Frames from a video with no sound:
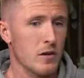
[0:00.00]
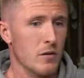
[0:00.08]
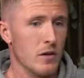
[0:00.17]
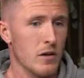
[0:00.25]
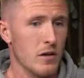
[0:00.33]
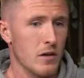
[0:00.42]

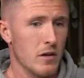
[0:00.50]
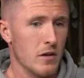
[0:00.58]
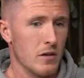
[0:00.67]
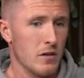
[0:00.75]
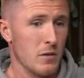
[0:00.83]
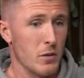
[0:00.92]

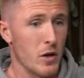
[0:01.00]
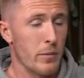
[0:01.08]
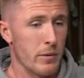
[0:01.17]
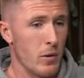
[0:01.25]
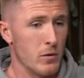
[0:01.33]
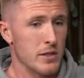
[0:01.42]
And then we got
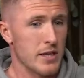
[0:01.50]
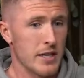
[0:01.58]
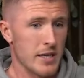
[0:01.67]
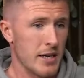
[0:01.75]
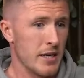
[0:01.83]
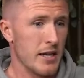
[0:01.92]
promoted that
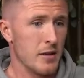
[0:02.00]
year,